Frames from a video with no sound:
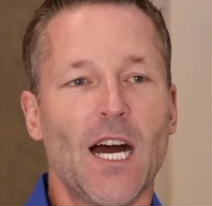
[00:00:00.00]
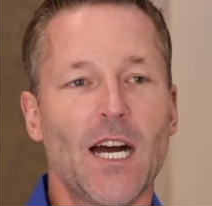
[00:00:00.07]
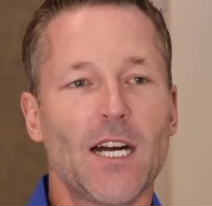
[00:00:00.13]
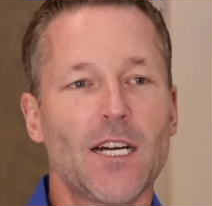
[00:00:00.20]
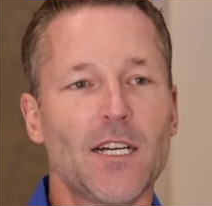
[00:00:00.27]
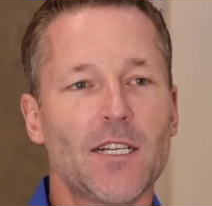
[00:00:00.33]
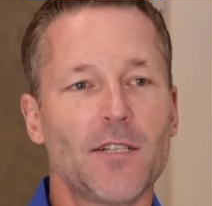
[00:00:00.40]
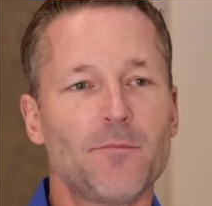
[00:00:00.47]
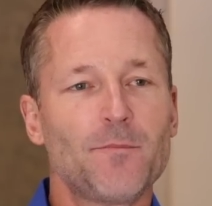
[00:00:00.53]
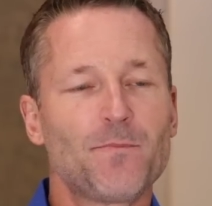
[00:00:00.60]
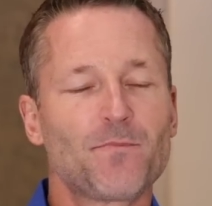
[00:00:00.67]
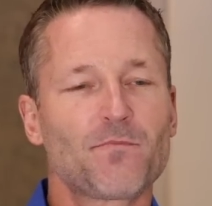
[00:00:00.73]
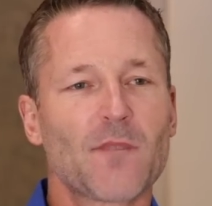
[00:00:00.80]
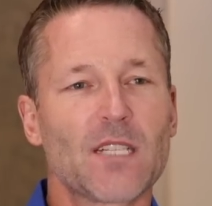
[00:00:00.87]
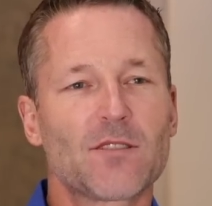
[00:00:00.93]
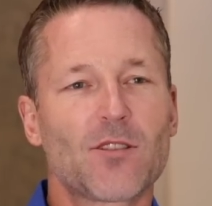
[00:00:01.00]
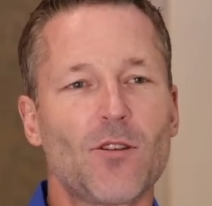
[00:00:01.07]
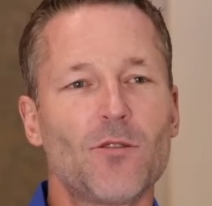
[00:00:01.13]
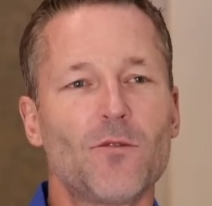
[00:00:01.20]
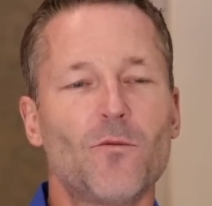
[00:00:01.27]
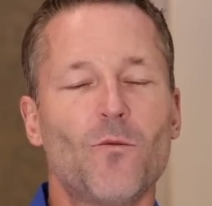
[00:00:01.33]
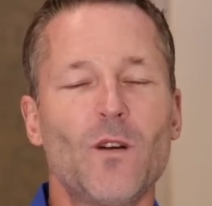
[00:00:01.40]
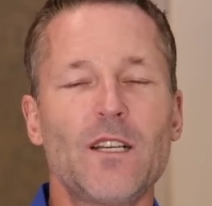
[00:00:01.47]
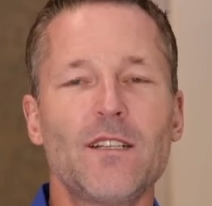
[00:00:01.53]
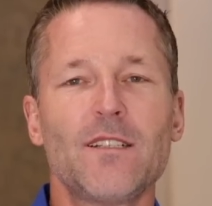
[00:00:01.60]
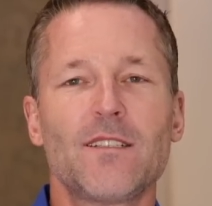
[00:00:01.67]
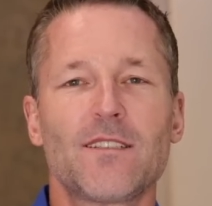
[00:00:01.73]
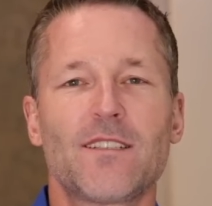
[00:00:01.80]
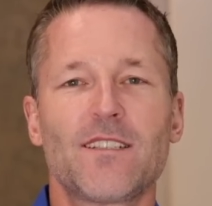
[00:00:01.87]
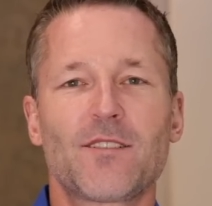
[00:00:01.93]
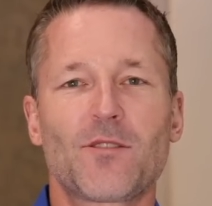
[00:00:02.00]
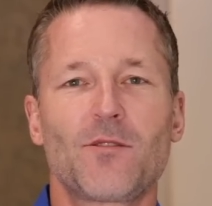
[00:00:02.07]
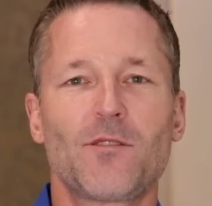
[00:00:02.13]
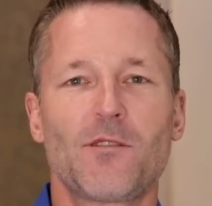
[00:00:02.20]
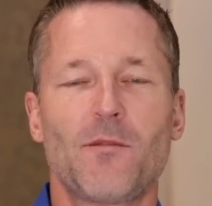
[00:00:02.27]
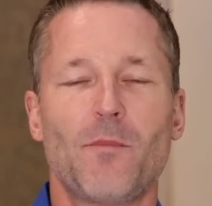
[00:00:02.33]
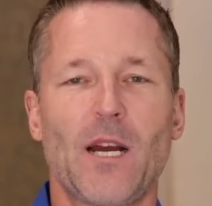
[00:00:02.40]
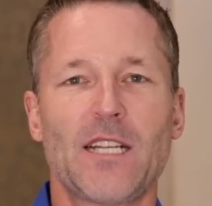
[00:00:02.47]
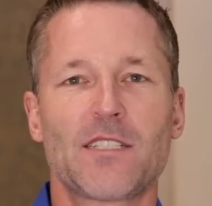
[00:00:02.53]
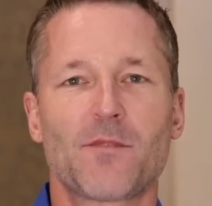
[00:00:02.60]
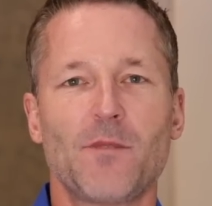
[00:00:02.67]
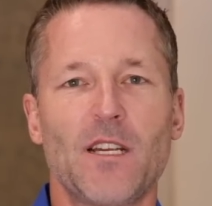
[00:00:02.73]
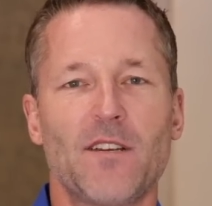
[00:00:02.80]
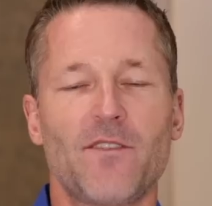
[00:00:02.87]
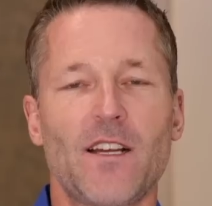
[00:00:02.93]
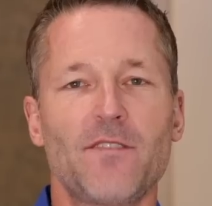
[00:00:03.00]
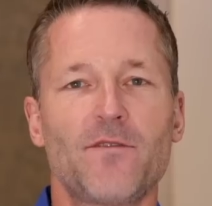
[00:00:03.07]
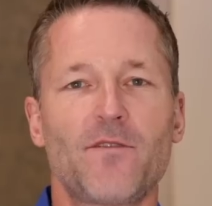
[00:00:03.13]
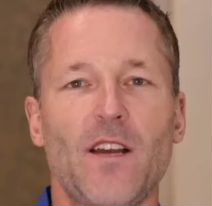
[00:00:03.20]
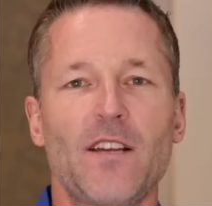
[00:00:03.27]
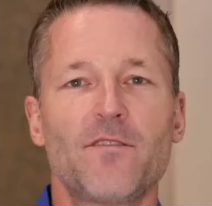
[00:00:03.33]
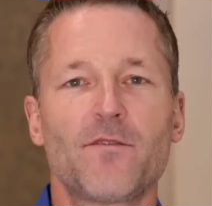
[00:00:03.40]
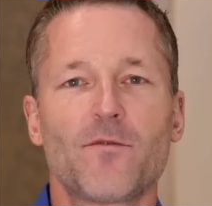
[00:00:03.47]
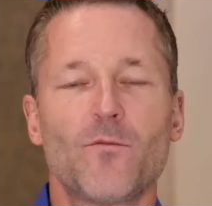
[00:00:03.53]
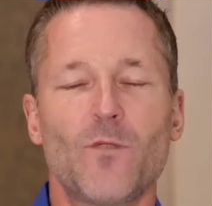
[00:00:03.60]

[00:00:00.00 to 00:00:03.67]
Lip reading: This sort of reminds me of,